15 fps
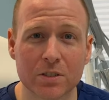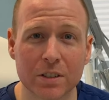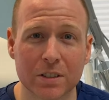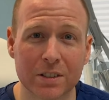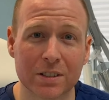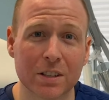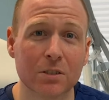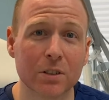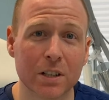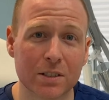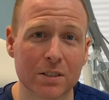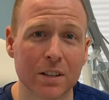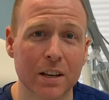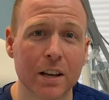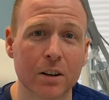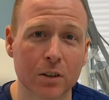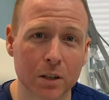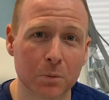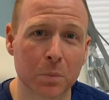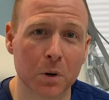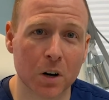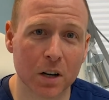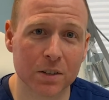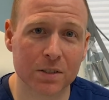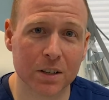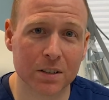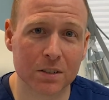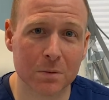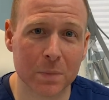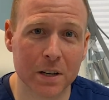accelerates the healing
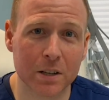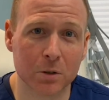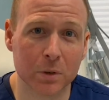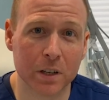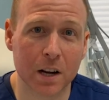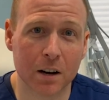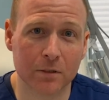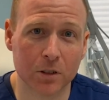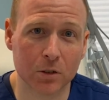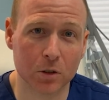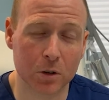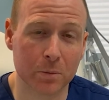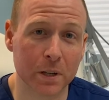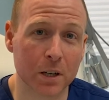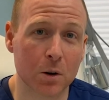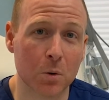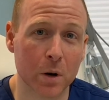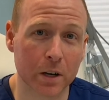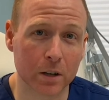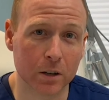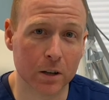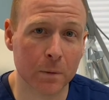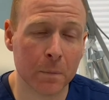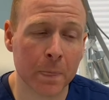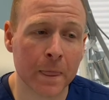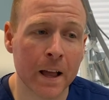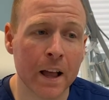process to make you recover a little bit quicker.